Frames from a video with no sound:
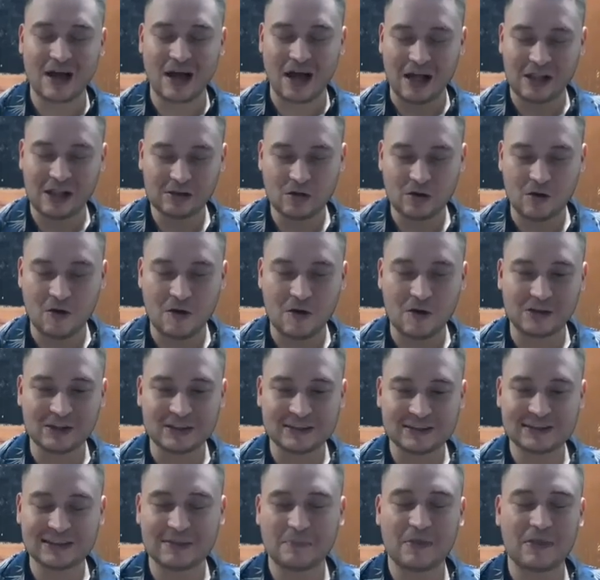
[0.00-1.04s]
alcohol is
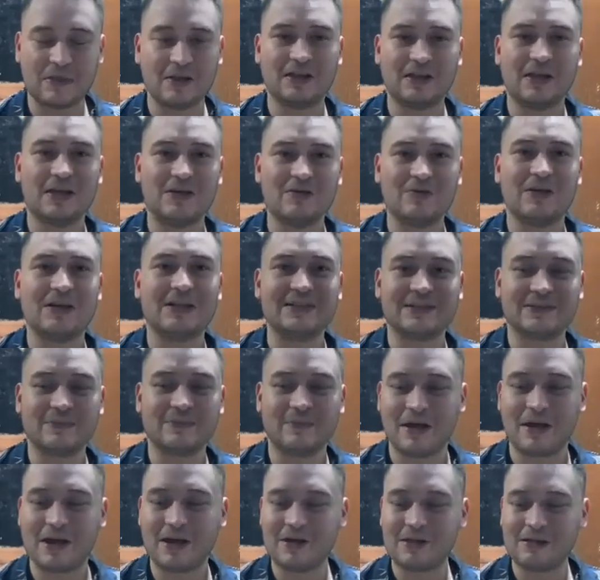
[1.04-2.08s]
something that you can
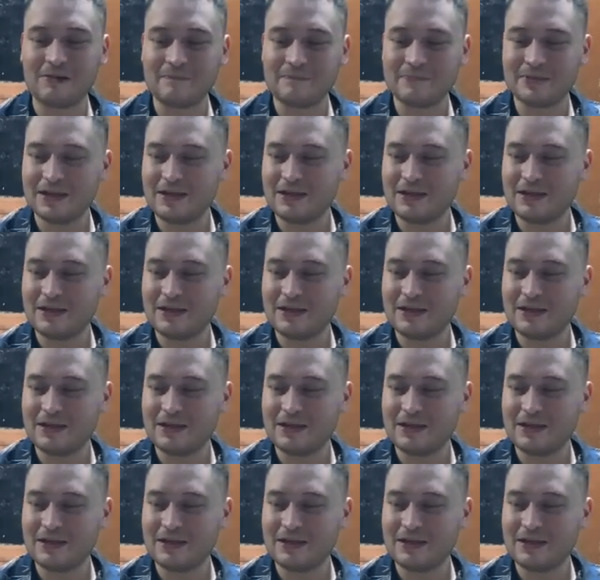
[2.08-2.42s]
smell,